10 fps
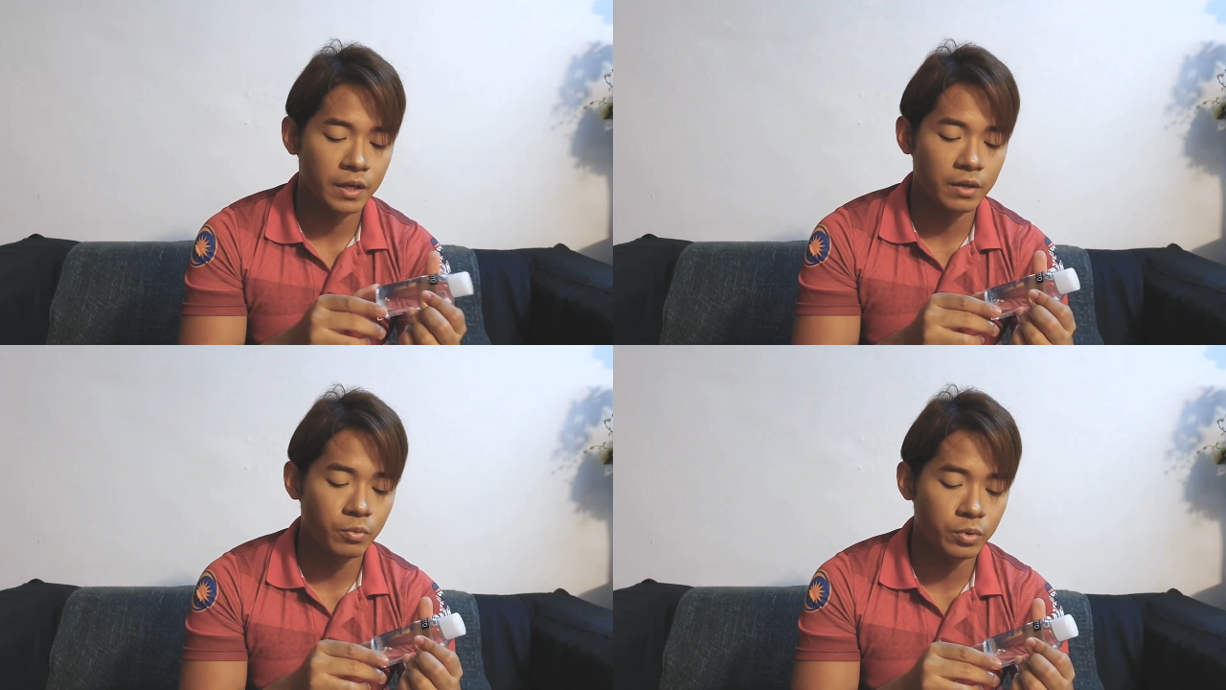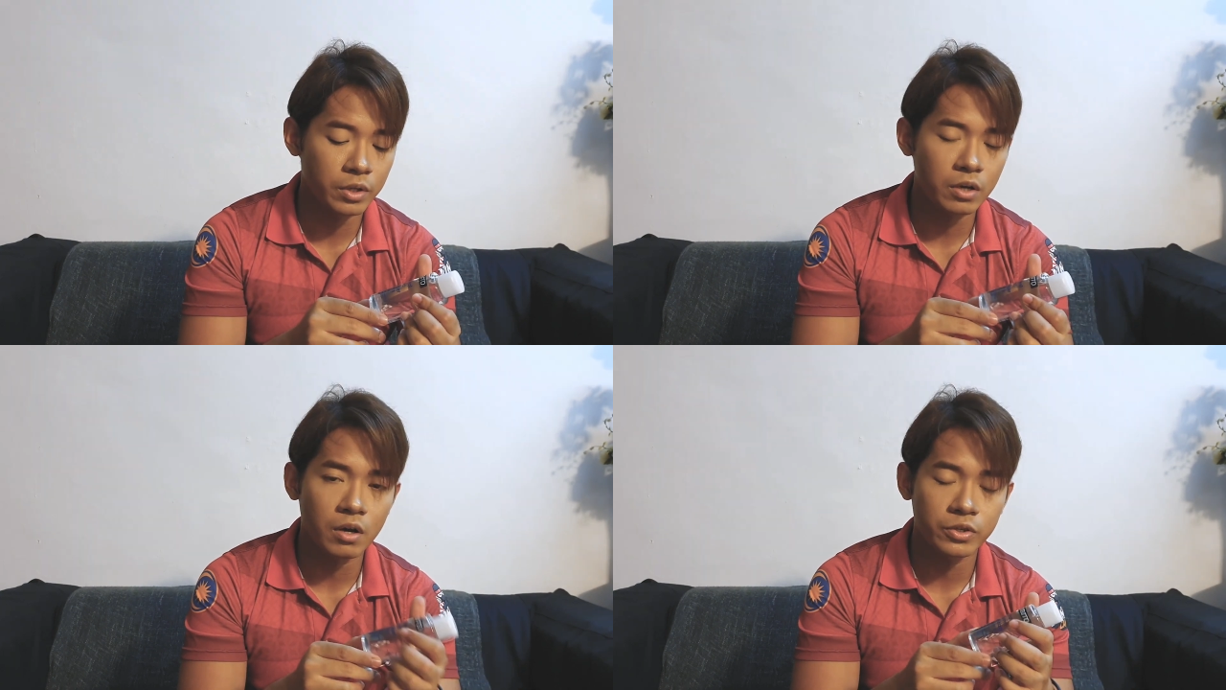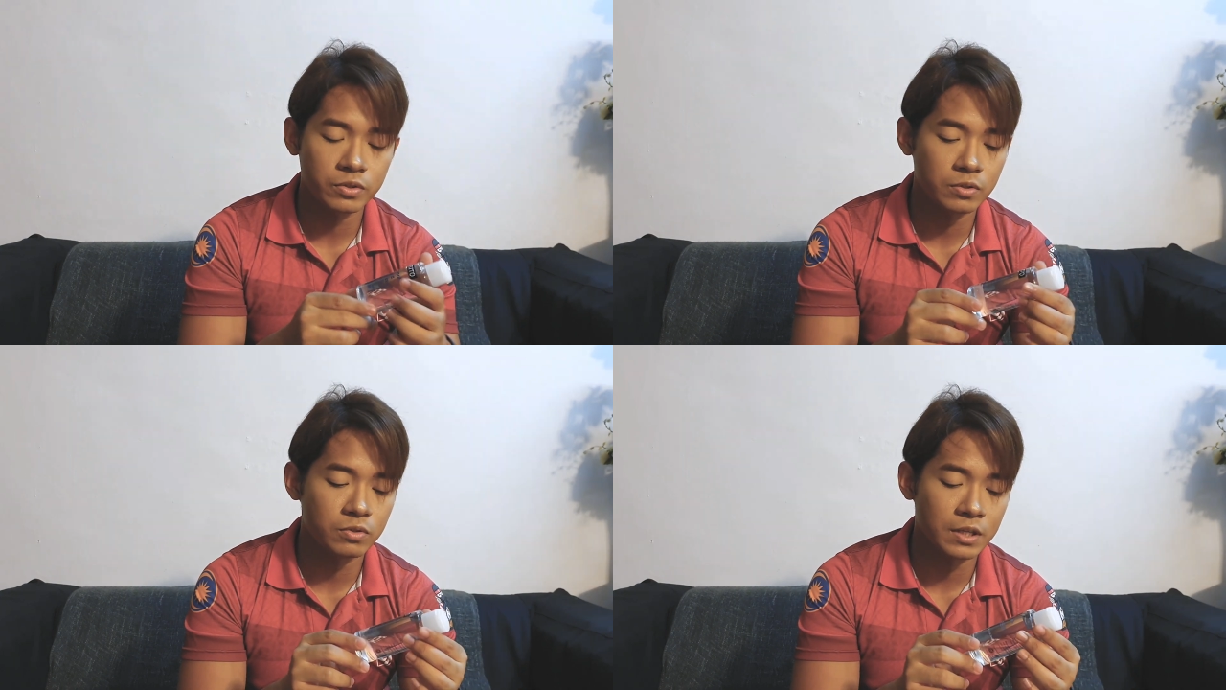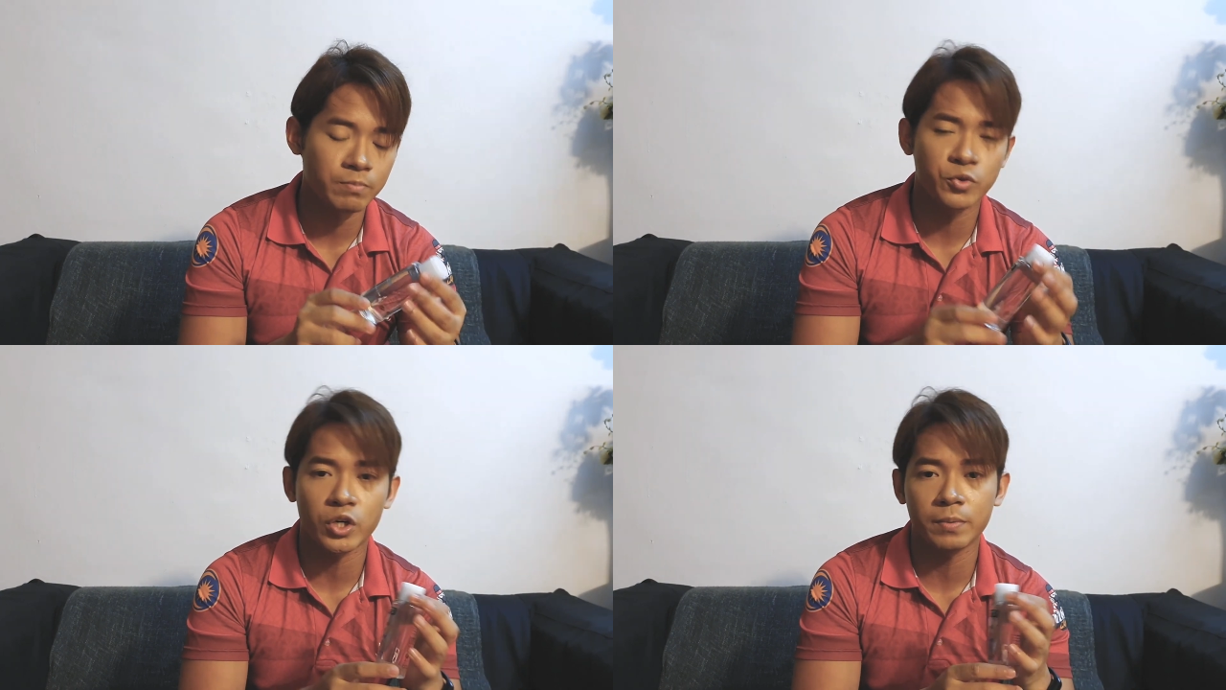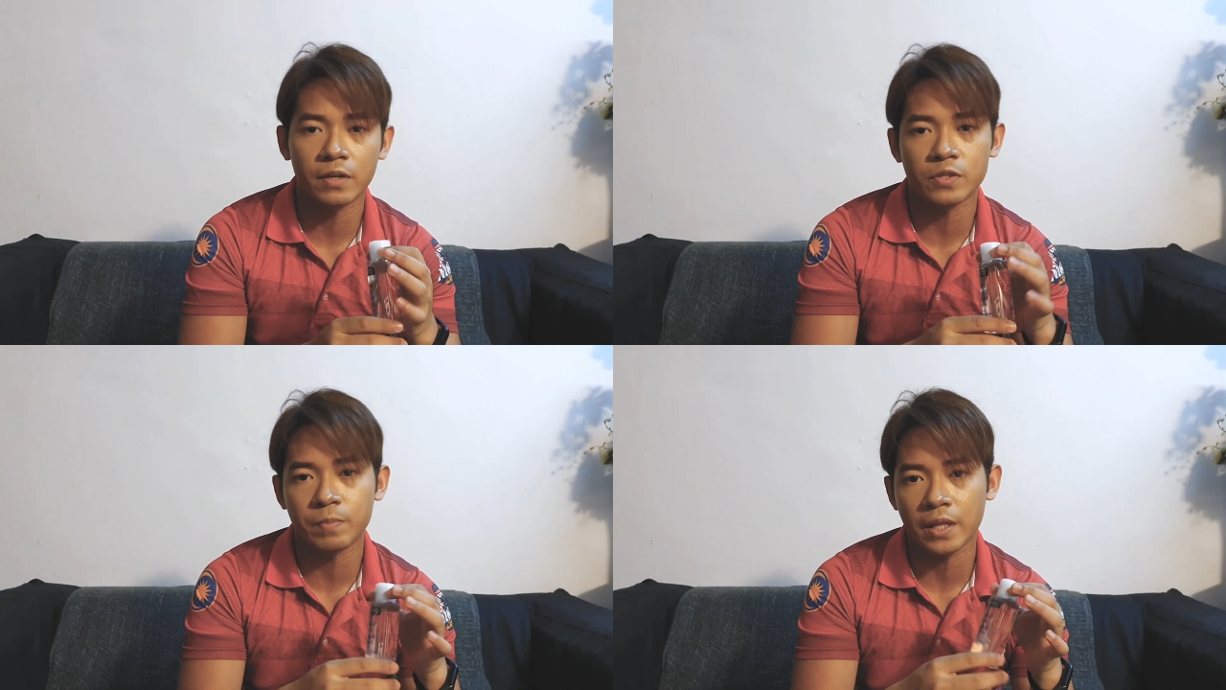it will not cause you some
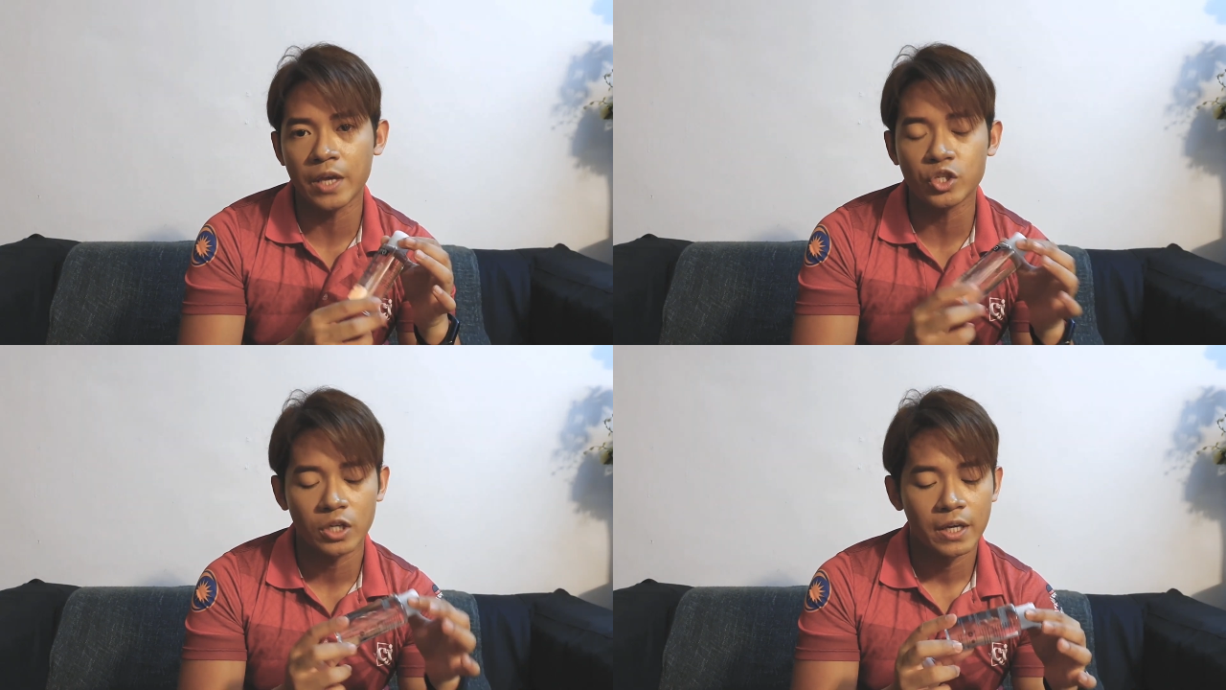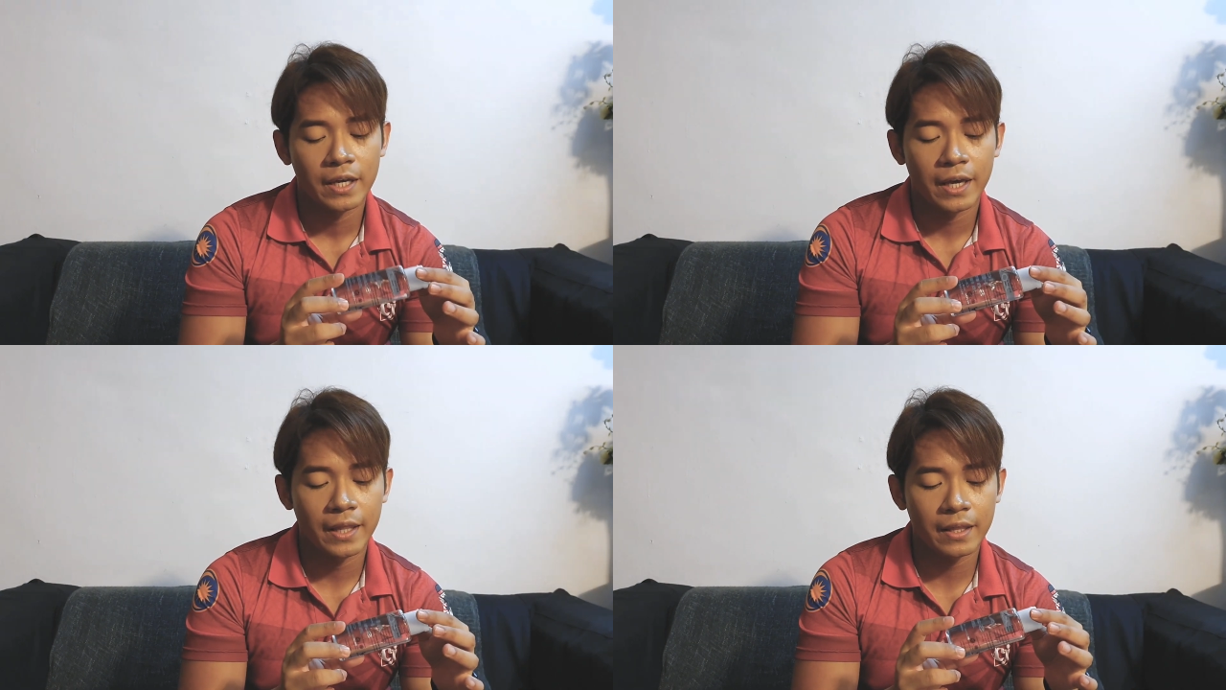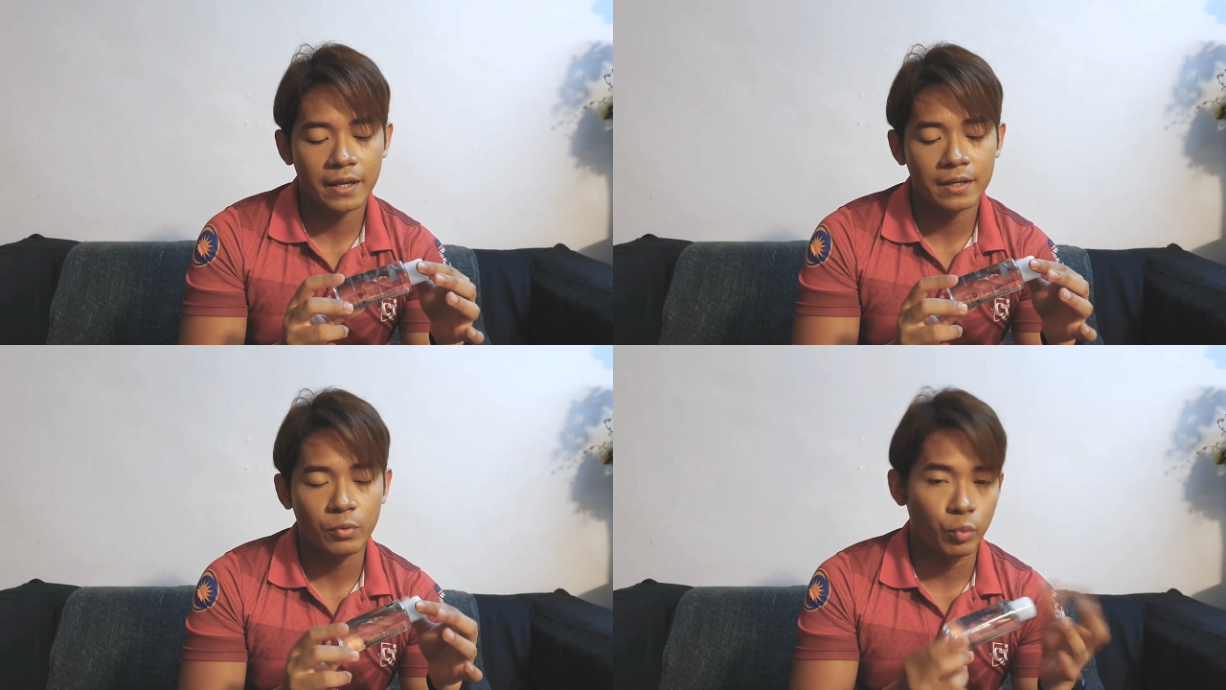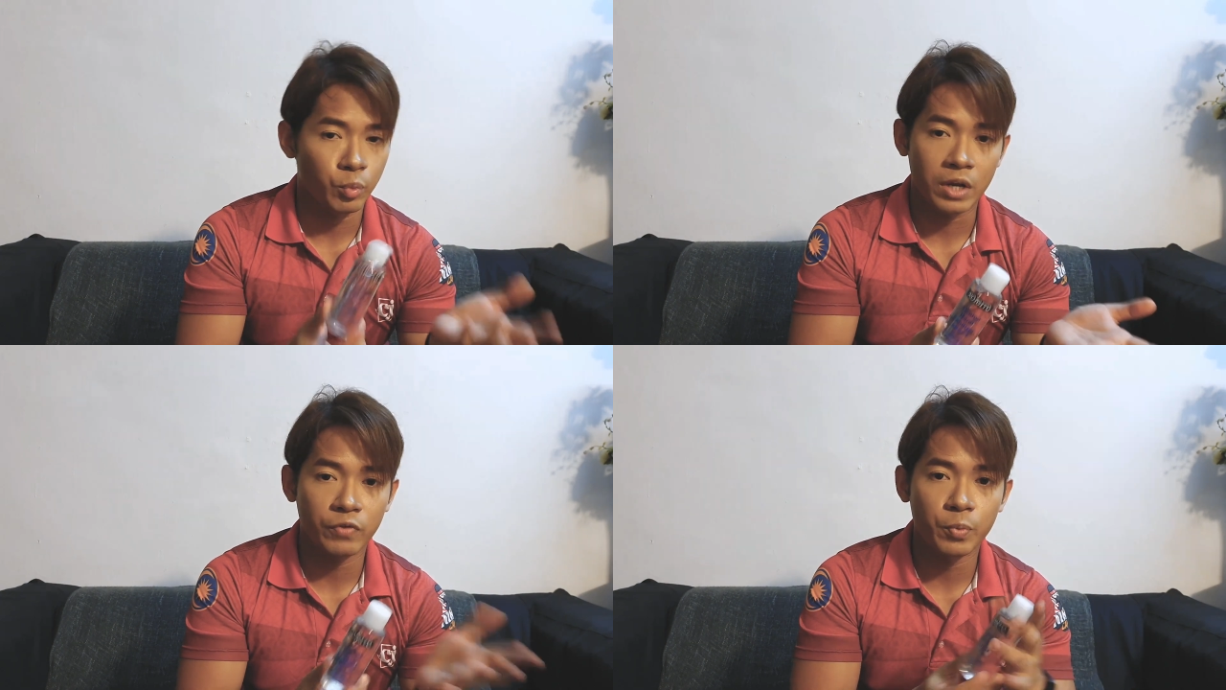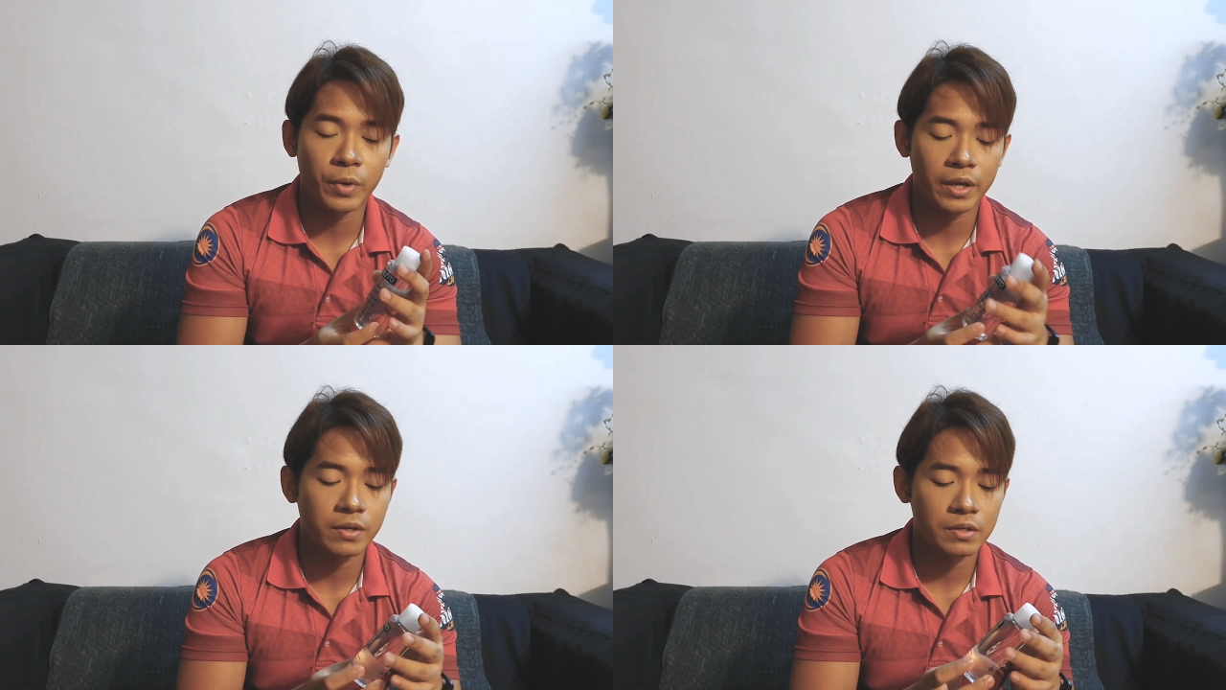trouble of spillage, and then whenever you
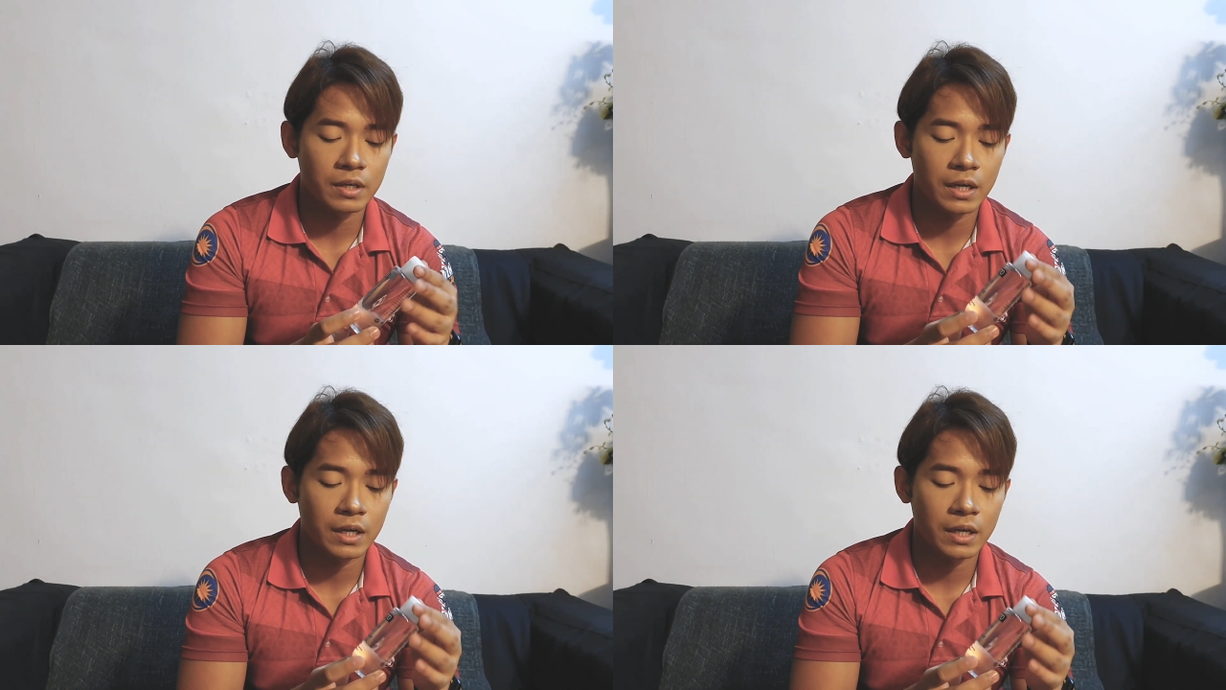bring it,